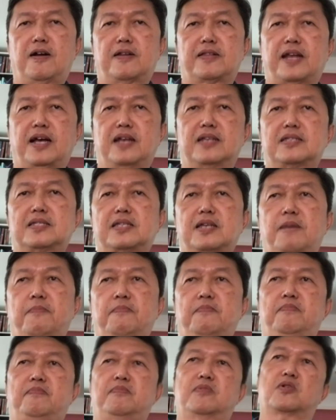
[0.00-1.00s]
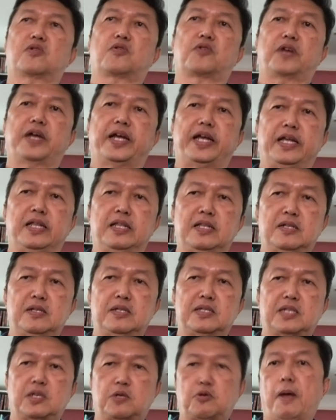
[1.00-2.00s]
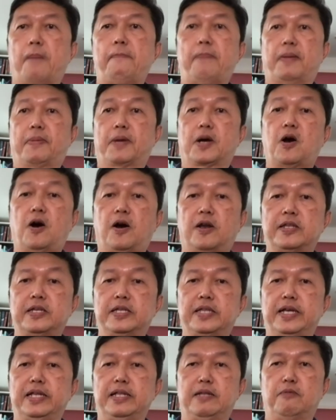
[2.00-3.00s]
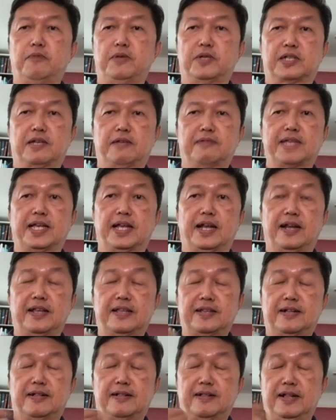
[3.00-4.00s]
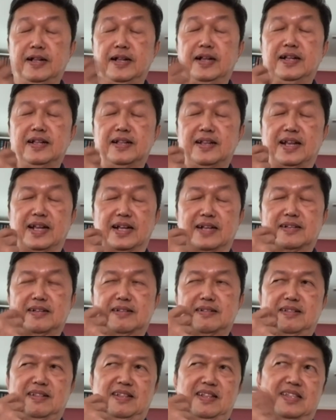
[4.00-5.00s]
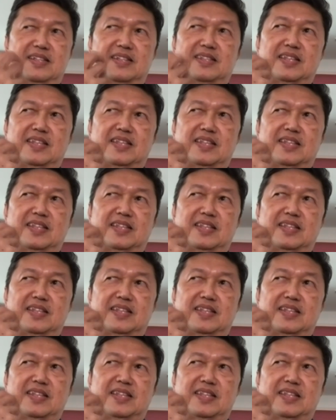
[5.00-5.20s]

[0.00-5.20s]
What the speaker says: There's some green Sichuan peppercorn in it, which gives it a little